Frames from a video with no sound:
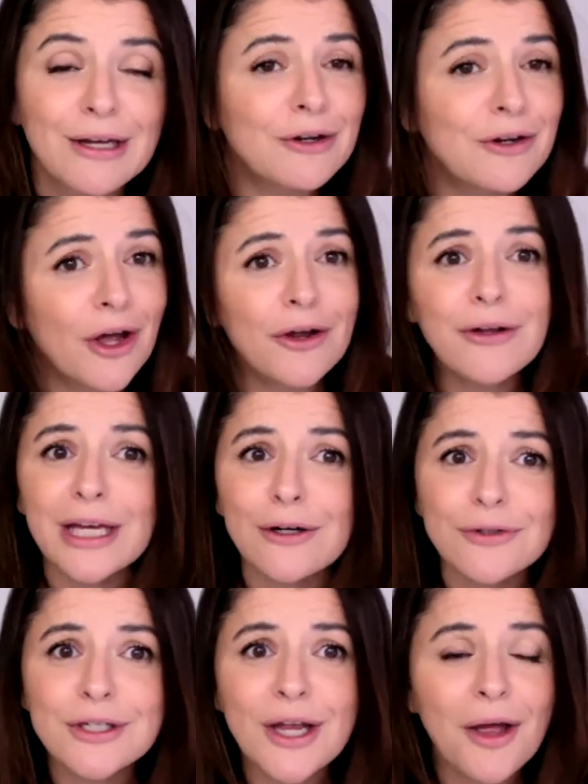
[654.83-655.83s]
No
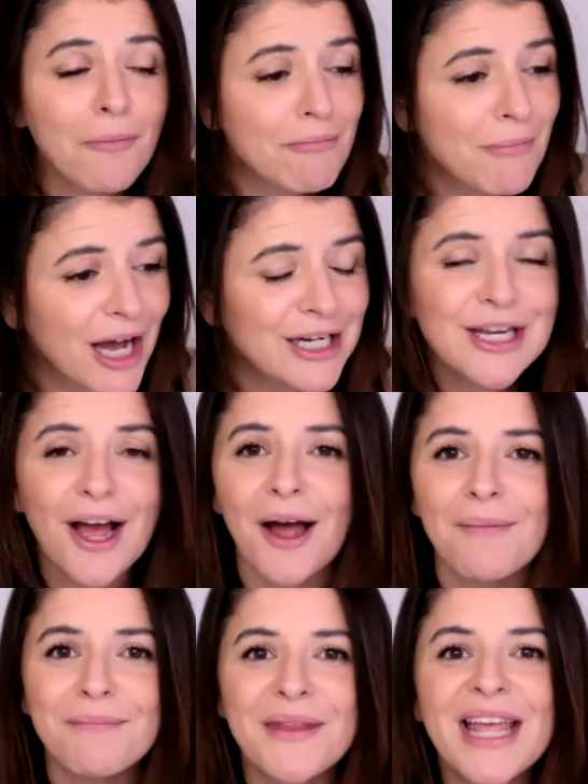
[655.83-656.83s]
guilt, my
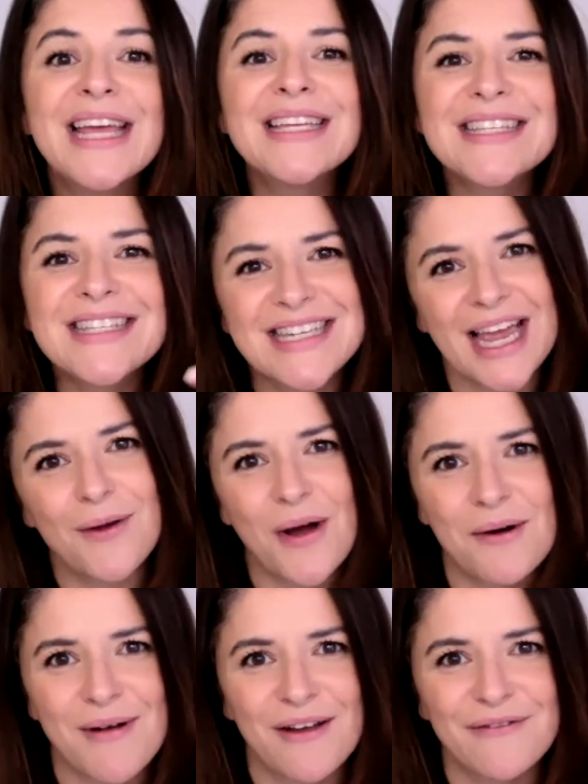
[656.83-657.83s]
time. Stay well,
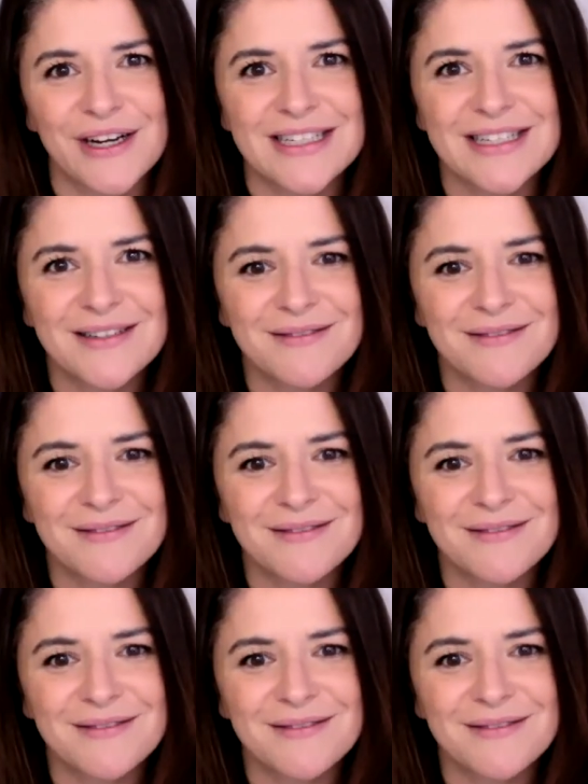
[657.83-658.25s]
my friend.